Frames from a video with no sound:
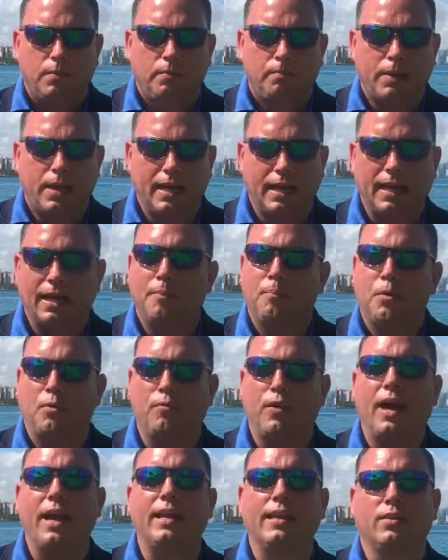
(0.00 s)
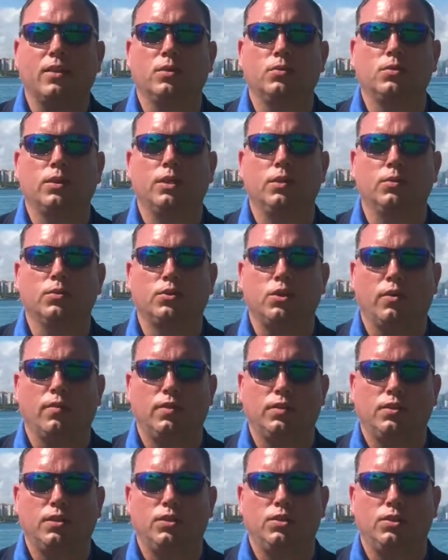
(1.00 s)
by providing those legal
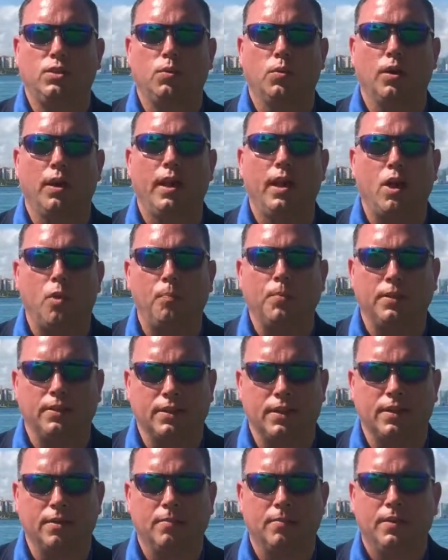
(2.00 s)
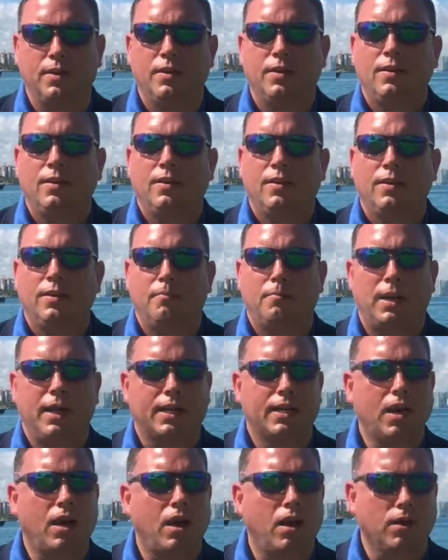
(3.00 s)
services, you are helping them by
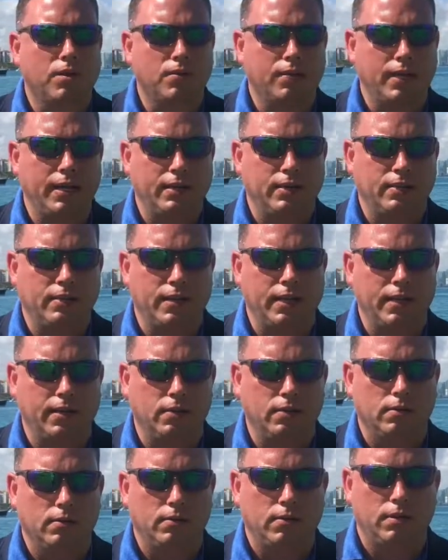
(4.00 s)
conquering their